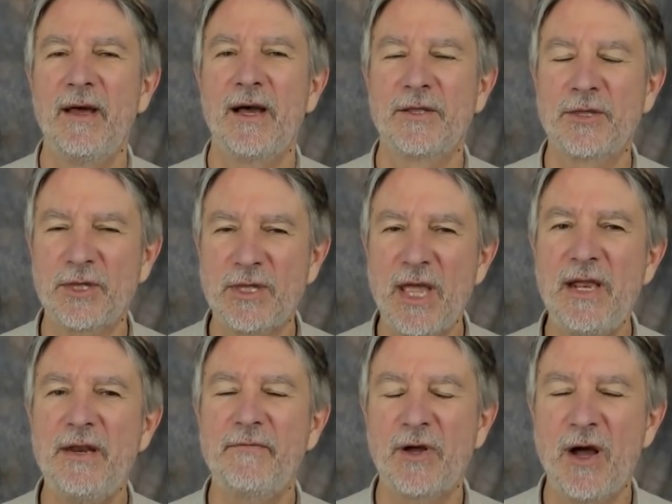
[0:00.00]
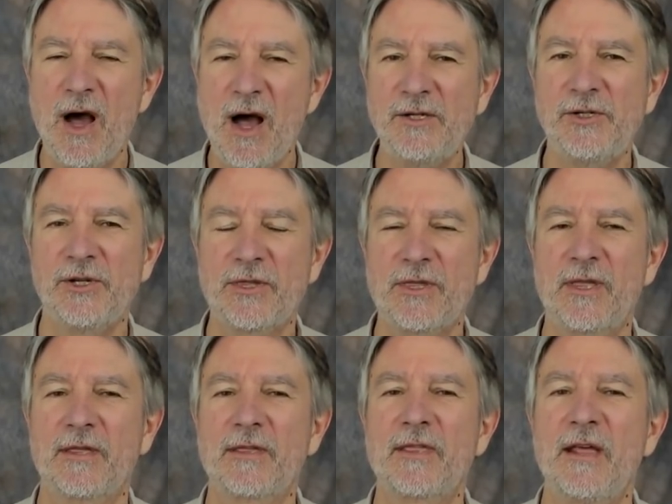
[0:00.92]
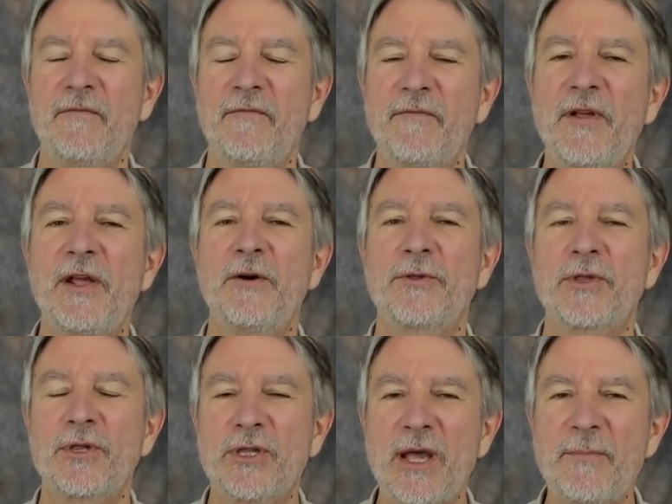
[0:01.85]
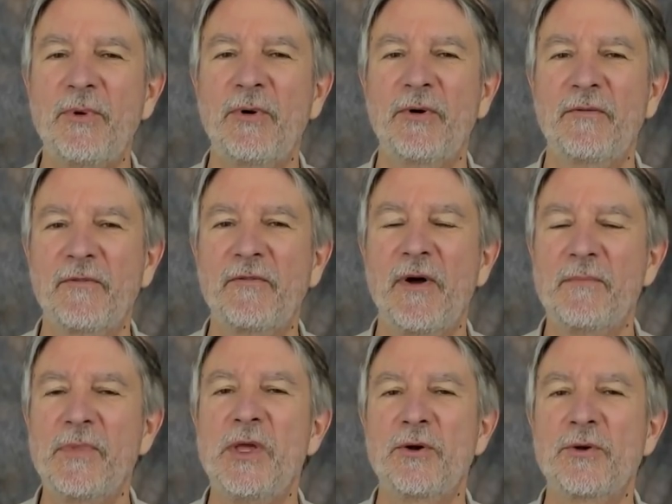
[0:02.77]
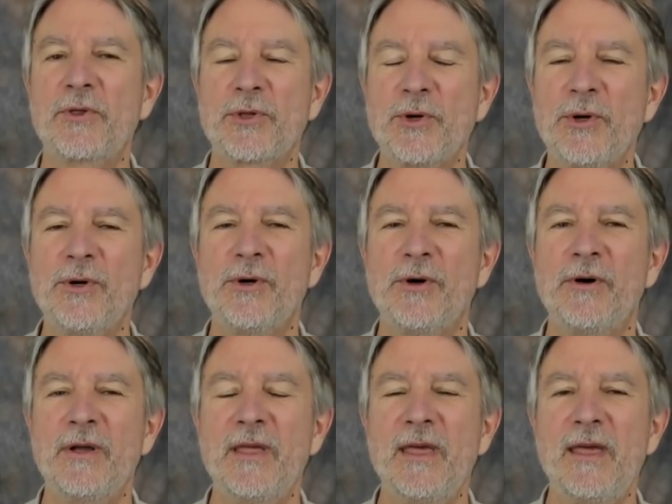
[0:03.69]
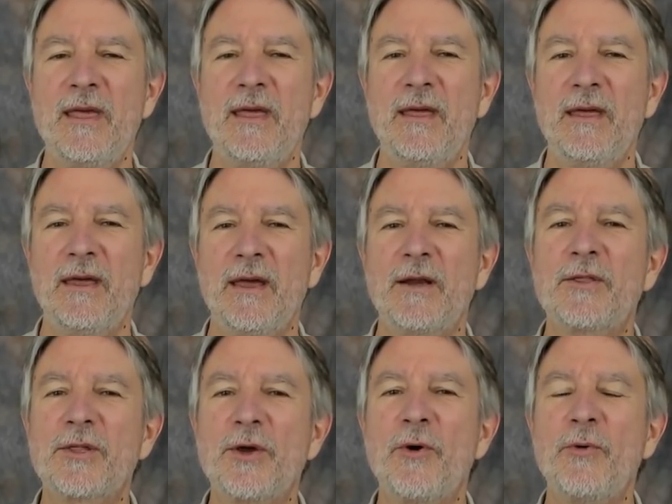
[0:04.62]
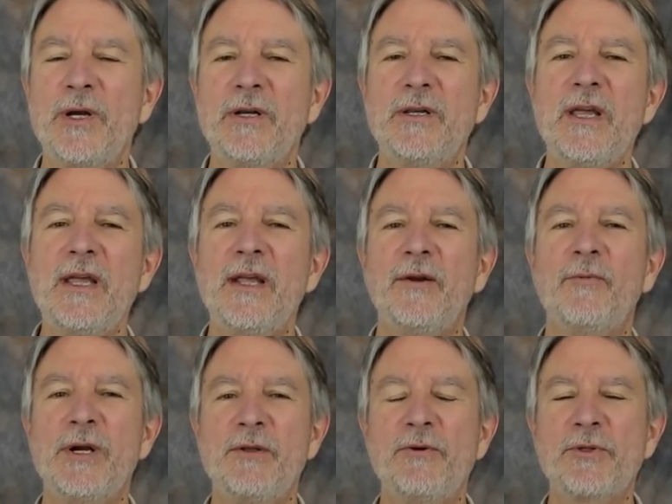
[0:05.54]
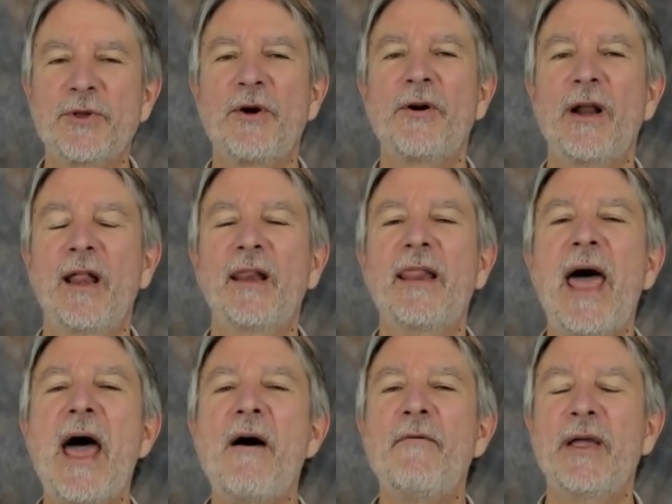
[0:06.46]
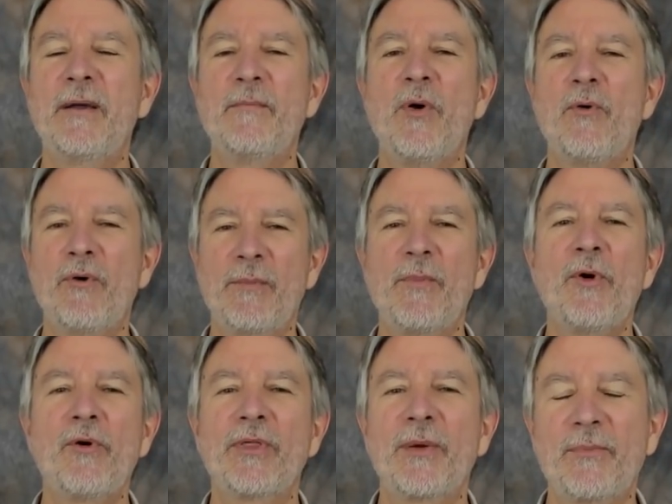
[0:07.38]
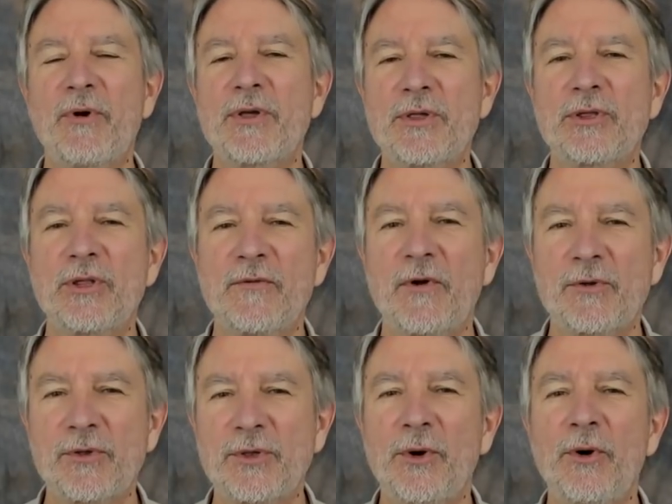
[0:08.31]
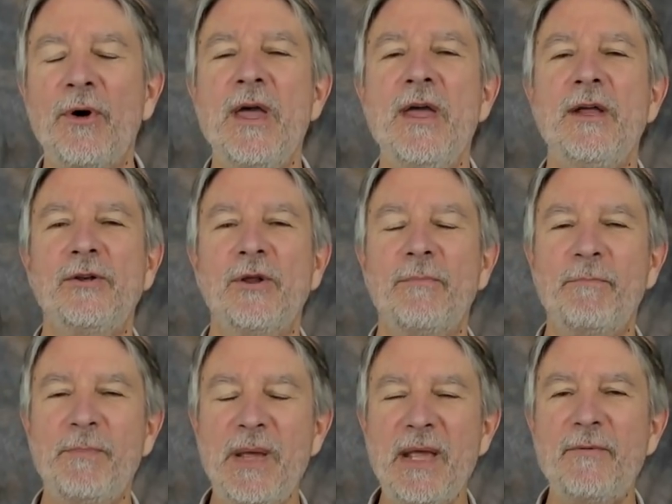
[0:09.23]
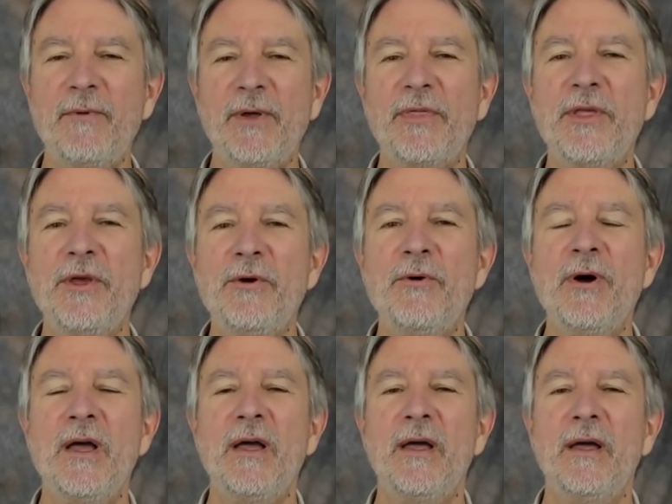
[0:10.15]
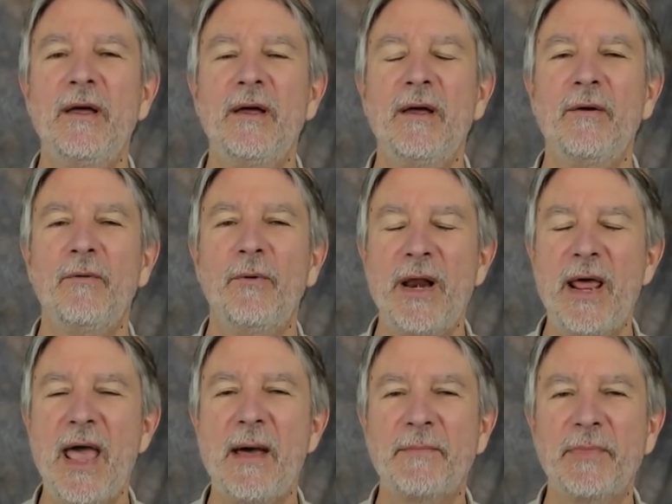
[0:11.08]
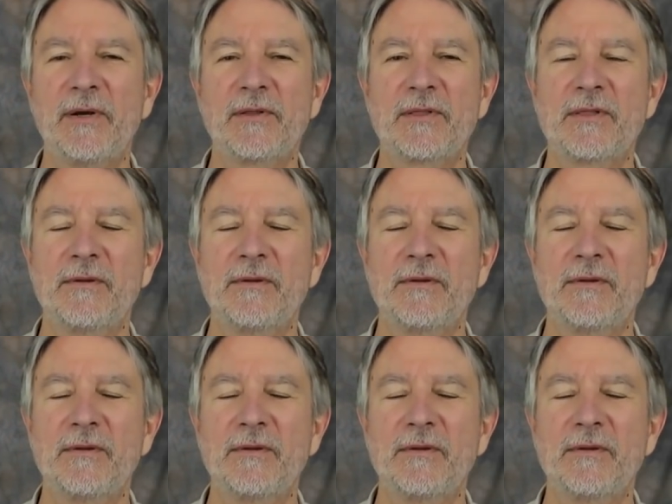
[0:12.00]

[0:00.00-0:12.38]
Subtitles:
a state of consciousness that feels separate from your soul. And so indeed, when you start allowing more and more of the presence of your soul to be with you, what happens?